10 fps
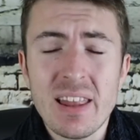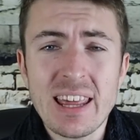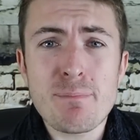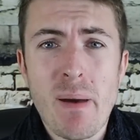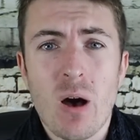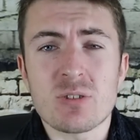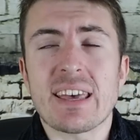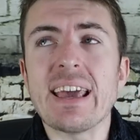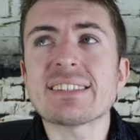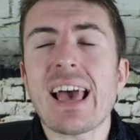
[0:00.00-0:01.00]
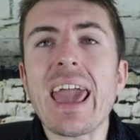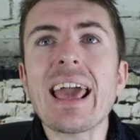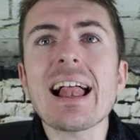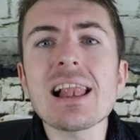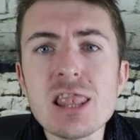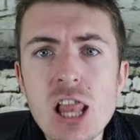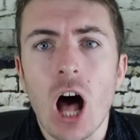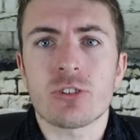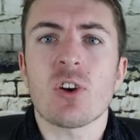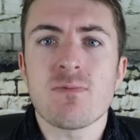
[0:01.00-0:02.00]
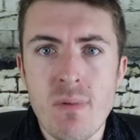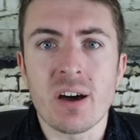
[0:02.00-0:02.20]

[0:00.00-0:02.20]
million is a lot of